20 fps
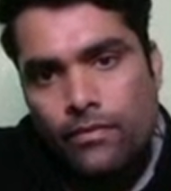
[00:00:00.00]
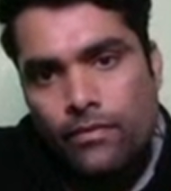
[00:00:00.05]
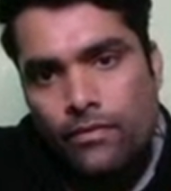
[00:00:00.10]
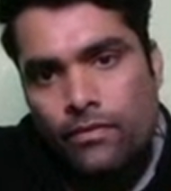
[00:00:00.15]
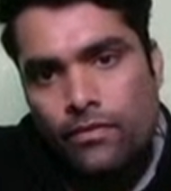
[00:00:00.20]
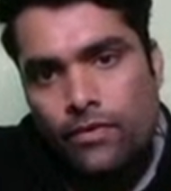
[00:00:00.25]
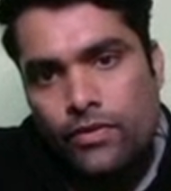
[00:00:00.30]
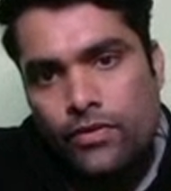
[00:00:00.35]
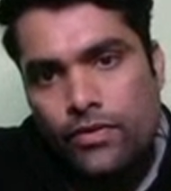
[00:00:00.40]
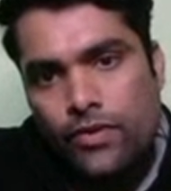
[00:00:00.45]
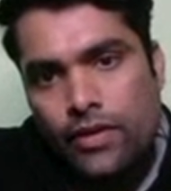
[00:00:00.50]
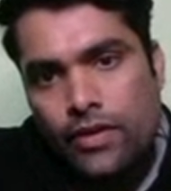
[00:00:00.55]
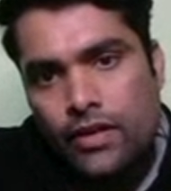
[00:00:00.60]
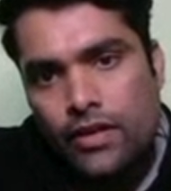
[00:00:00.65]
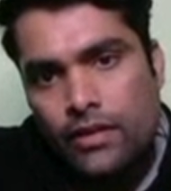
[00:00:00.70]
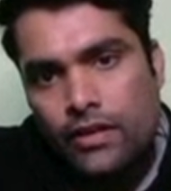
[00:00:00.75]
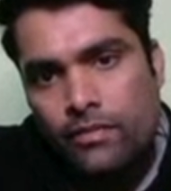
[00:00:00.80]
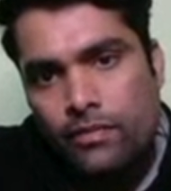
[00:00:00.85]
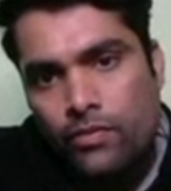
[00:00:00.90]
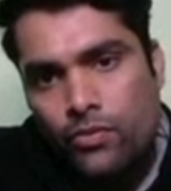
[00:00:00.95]
Vg
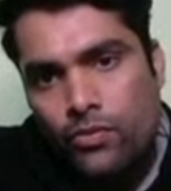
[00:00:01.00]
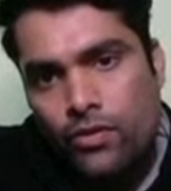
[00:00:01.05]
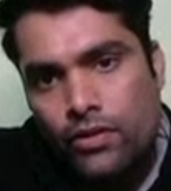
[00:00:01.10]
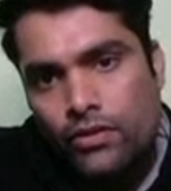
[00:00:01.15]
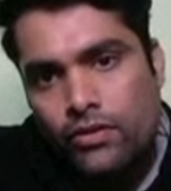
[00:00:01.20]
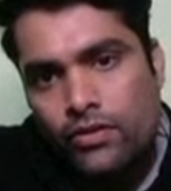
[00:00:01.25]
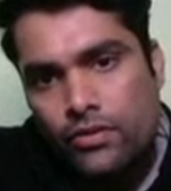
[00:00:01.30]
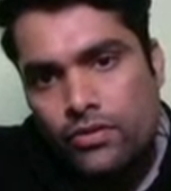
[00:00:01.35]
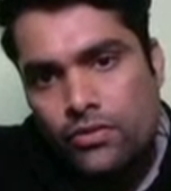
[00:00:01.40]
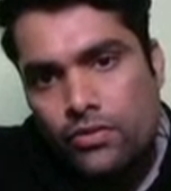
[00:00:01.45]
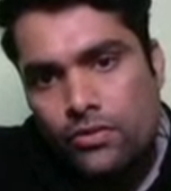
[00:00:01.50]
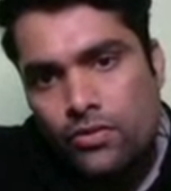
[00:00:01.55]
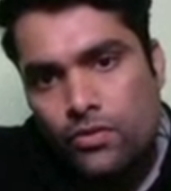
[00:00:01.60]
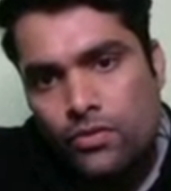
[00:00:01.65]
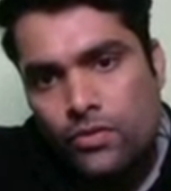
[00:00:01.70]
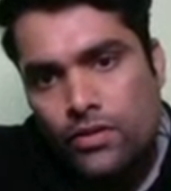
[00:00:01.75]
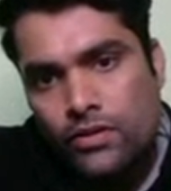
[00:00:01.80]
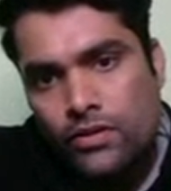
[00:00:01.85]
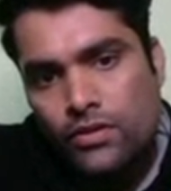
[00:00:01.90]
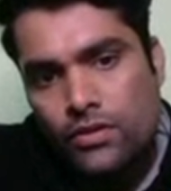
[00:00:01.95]
again
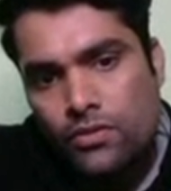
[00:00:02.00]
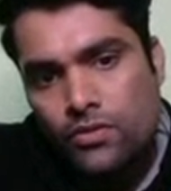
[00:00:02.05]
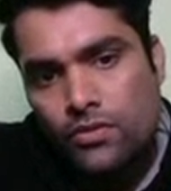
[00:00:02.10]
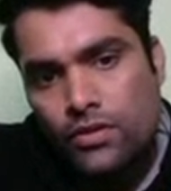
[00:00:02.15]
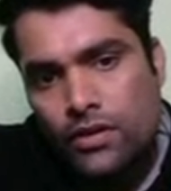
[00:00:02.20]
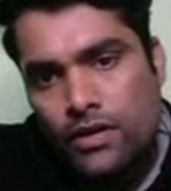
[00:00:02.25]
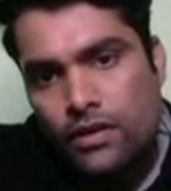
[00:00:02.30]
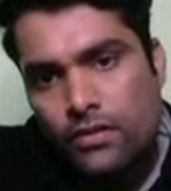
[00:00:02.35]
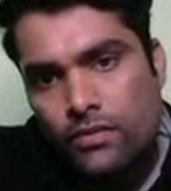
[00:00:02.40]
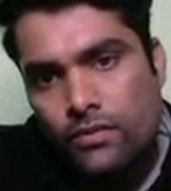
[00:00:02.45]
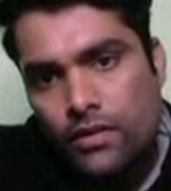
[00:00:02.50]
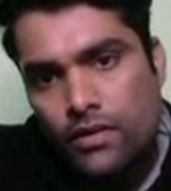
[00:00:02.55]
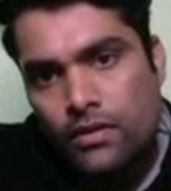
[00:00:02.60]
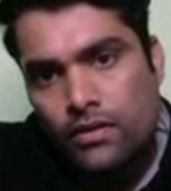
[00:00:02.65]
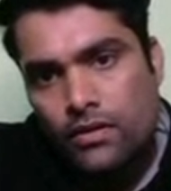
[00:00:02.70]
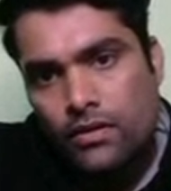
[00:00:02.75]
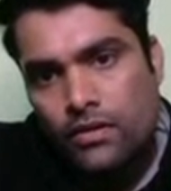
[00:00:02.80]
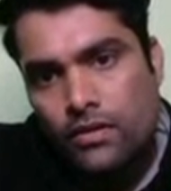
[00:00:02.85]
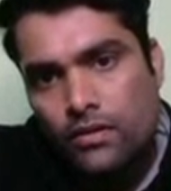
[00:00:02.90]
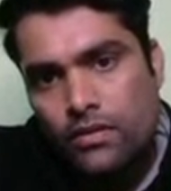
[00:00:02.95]
0.001091.
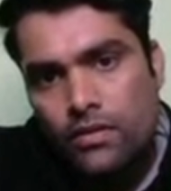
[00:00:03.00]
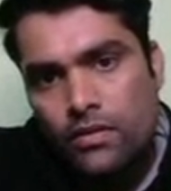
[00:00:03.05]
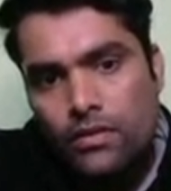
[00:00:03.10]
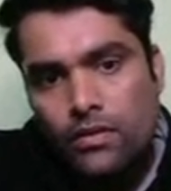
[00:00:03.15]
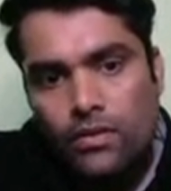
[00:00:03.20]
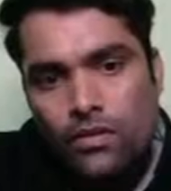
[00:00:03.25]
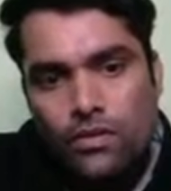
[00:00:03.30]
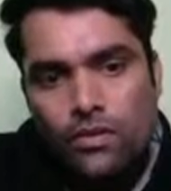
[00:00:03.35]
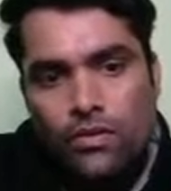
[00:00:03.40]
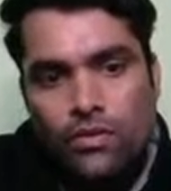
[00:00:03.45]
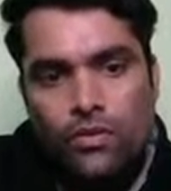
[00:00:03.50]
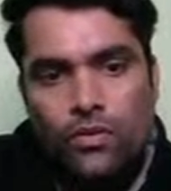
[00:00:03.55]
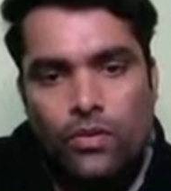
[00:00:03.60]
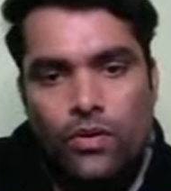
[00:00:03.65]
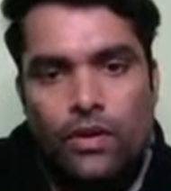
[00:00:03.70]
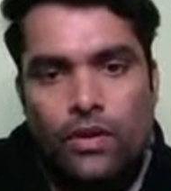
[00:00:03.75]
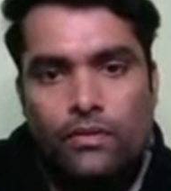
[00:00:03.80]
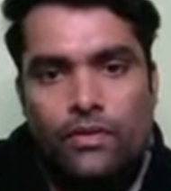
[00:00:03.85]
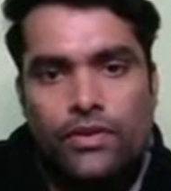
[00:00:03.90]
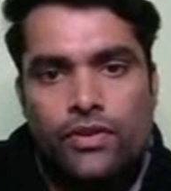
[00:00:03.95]

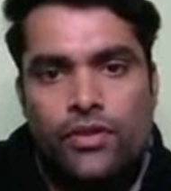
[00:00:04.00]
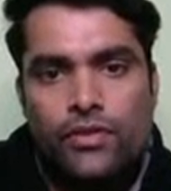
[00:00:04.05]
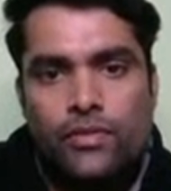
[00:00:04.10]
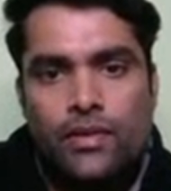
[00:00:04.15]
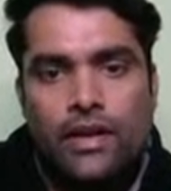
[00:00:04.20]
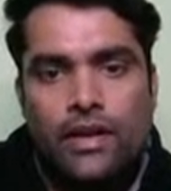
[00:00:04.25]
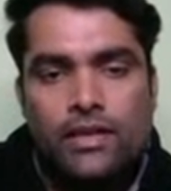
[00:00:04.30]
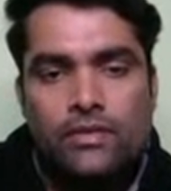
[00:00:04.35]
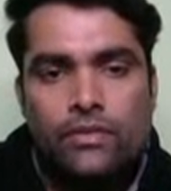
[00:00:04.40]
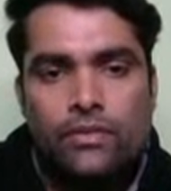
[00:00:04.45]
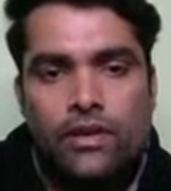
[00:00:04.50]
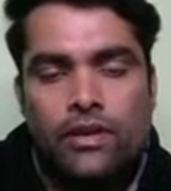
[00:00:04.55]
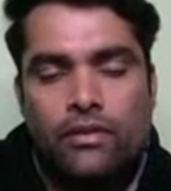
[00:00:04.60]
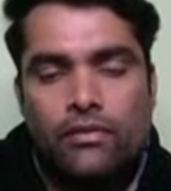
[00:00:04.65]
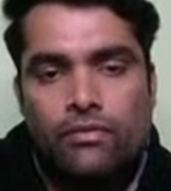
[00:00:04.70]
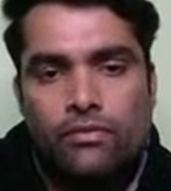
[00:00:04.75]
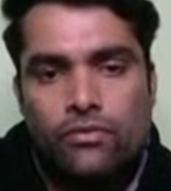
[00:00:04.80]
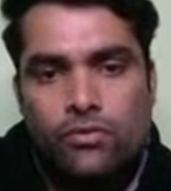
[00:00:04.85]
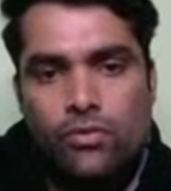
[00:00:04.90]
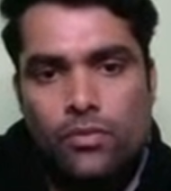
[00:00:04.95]
Okay, Vg minus Vf.
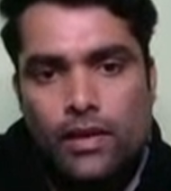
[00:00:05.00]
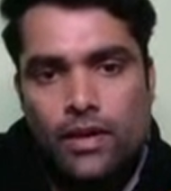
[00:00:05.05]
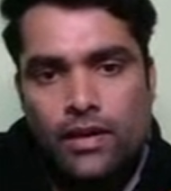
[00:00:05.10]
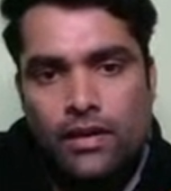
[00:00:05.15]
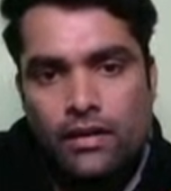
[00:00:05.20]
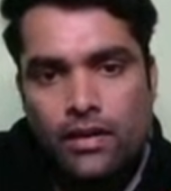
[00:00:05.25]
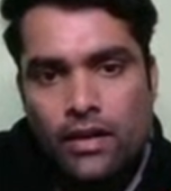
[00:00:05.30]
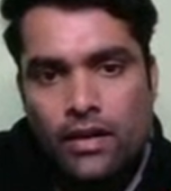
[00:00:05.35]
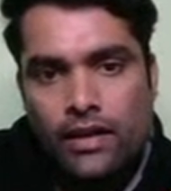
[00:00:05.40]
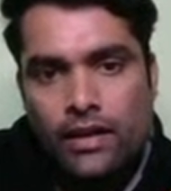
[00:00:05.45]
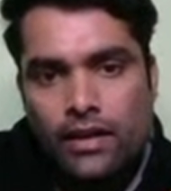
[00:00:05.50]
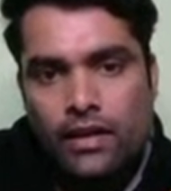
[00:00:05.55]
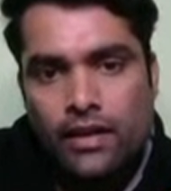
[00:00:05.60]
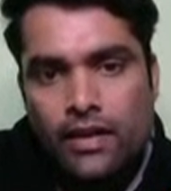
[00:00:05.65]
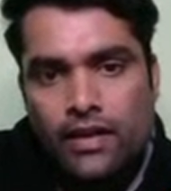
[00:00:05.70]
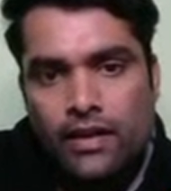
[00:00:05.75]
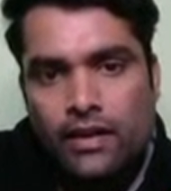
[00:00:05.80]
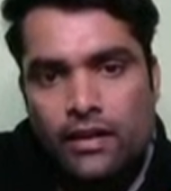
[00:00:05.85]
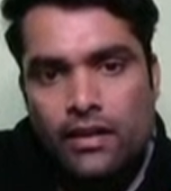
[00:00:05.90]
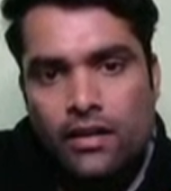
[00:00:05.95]
So my dear, I can
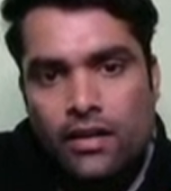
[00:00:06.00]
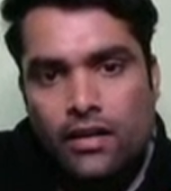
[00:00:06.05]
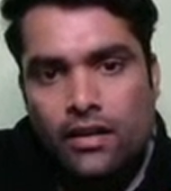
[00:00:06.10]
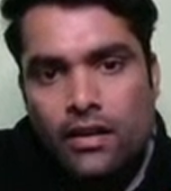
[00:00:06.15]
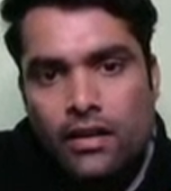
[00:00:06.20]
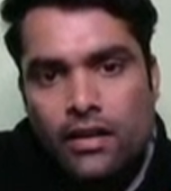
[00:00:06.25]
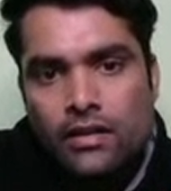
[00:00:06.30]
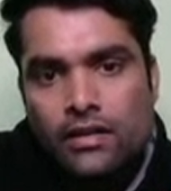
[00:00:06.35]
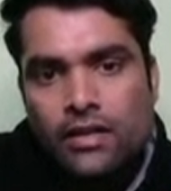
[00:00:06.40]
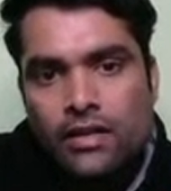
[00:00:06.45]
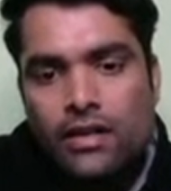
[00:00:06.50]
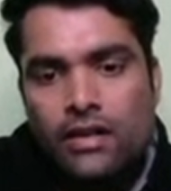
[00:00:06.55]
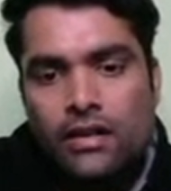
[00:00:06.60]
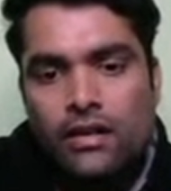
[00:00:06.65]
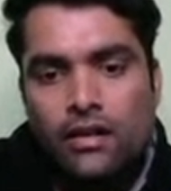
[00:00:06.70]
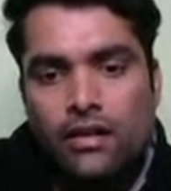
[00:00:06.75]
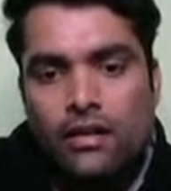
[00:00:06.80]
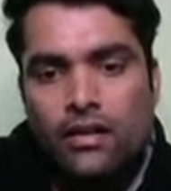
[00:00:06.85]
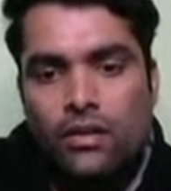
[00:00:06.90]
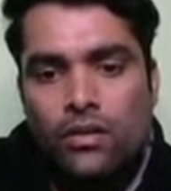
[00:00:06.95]
get the
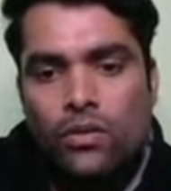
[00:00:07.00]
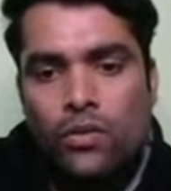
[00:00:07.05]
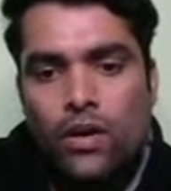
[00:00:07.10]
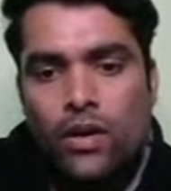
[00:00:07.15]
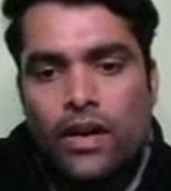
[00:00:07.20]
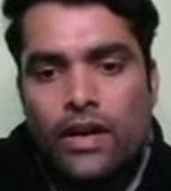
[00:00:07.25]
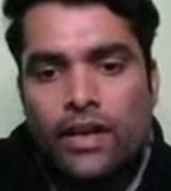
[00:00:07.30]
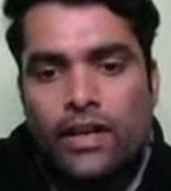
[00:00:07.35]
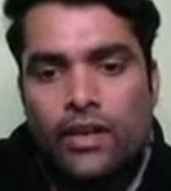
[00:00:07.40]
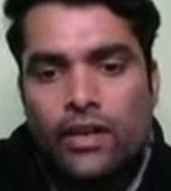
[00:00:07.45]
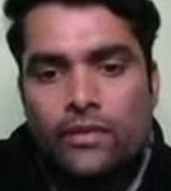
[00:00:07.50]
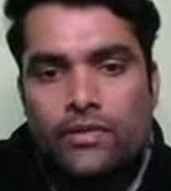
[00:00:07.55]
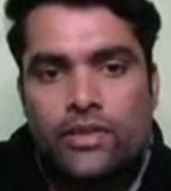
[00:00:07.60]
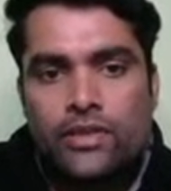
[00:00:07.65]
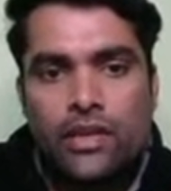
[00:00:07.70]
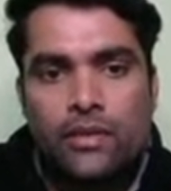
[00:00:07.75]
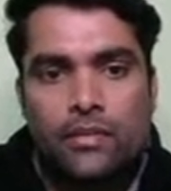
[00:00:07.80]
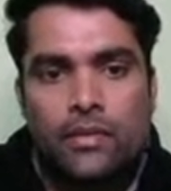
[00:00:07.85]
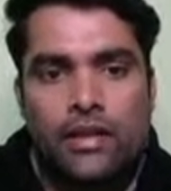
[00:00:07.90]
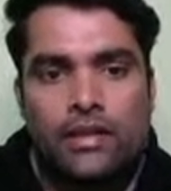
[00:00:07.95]
quality of
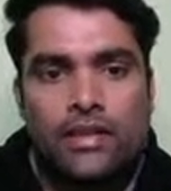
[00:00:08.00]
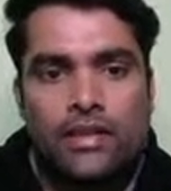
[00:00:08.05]
steam, and